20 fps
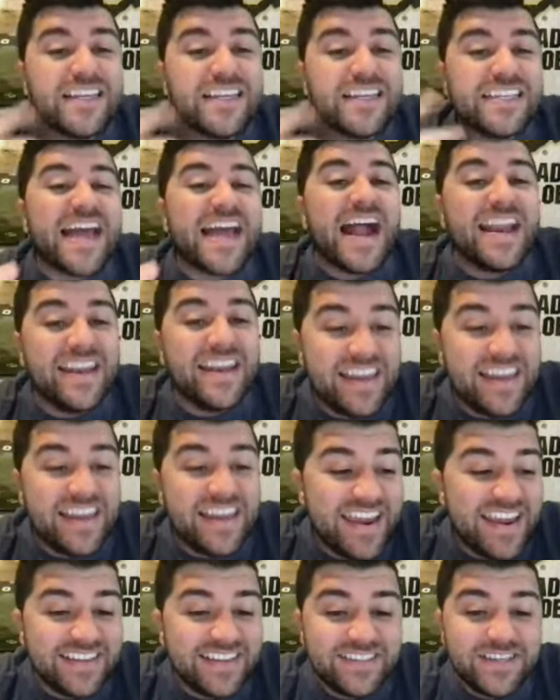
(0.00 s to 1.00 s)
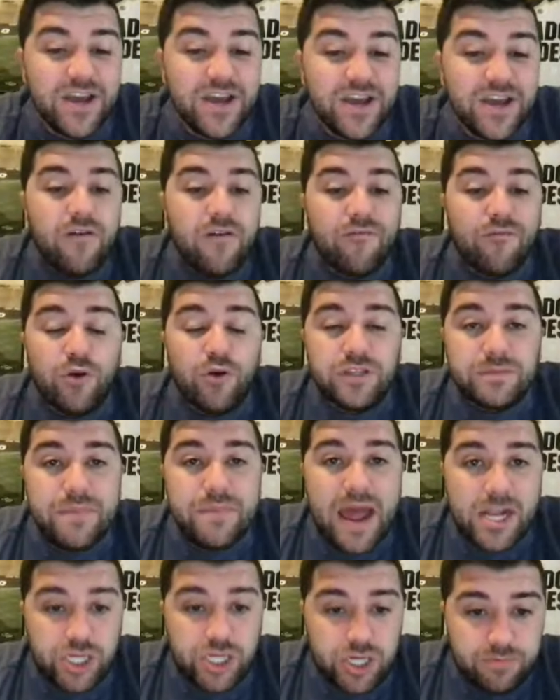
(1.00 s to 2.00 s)
how excited he is
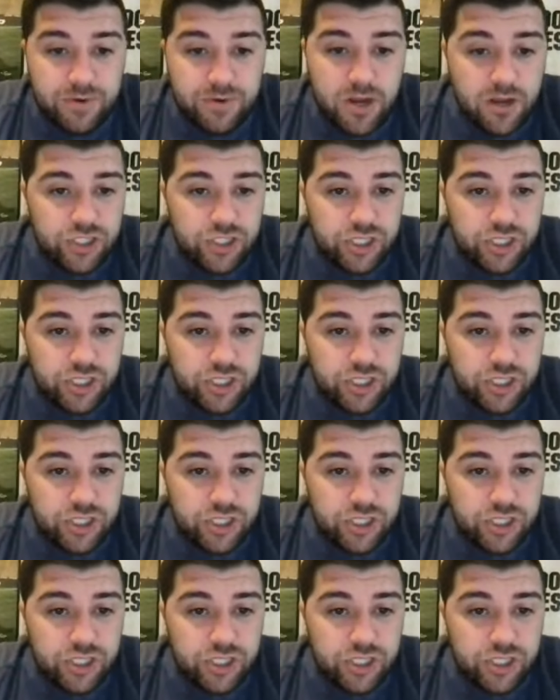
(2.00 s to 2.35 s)
for this matchup,